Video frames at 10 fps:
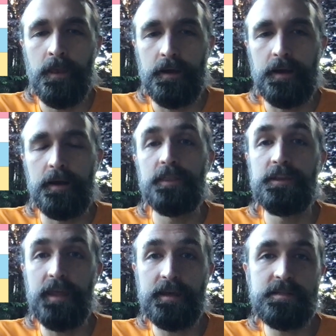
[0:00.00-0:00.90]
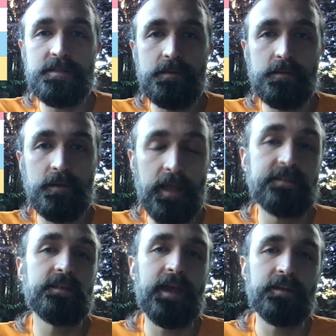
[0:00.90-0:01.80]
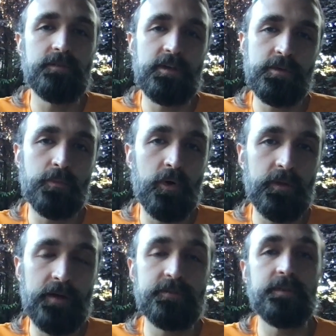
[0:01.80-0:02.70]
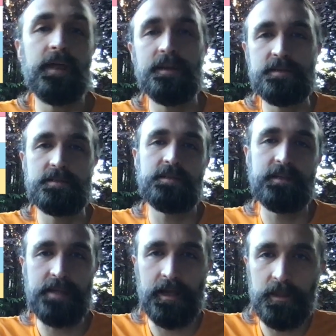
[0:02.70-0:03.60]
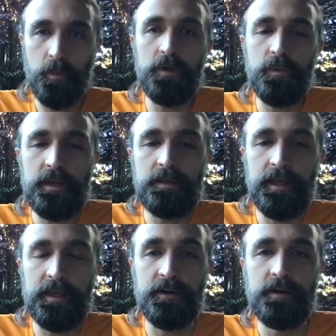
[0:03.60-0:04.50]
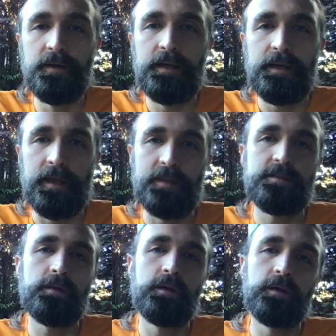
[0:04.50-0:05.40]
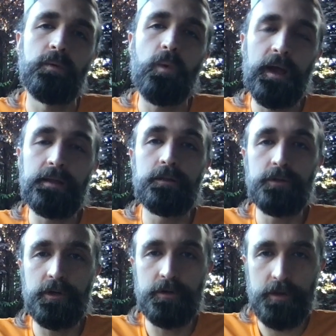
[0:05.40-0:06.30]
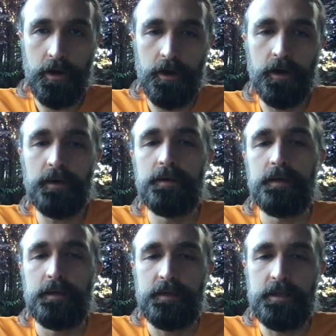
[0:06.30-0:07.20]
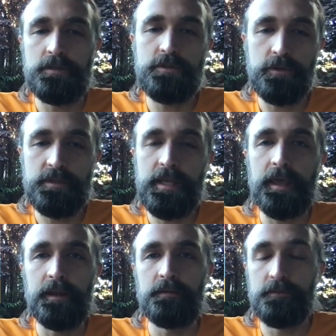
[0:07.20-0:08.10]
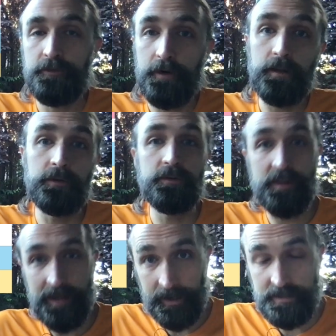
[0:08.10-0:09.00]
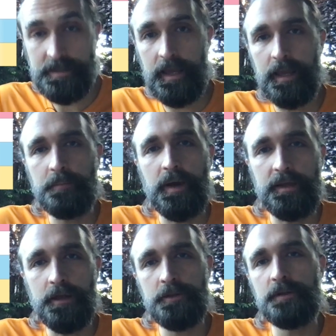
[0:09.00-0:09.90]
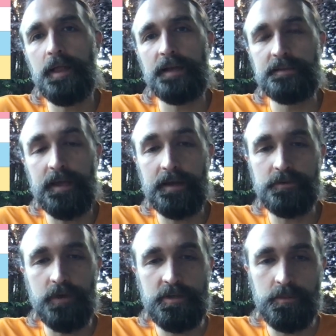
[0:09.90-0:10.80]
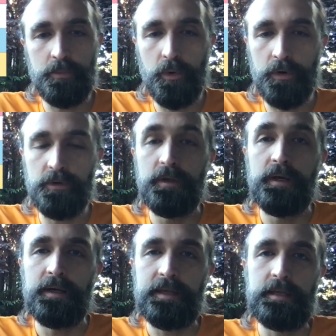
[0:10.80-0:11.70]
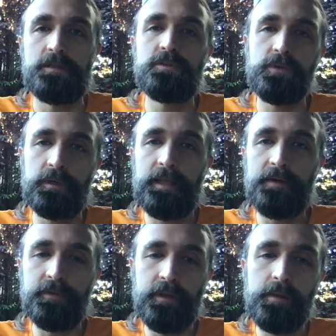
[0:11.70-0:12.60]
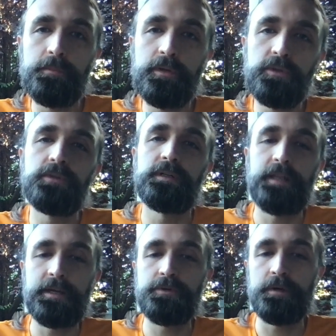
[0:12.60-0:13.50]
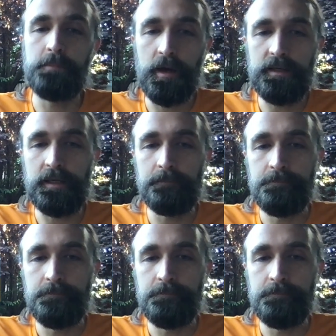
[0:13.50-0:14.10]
The next galactic activation portal after that is exactly 1 week later, and it's the white lunar dog, Kin 210, followed the next day by another galactic activation portal, Kin 211, the blue electric monkey.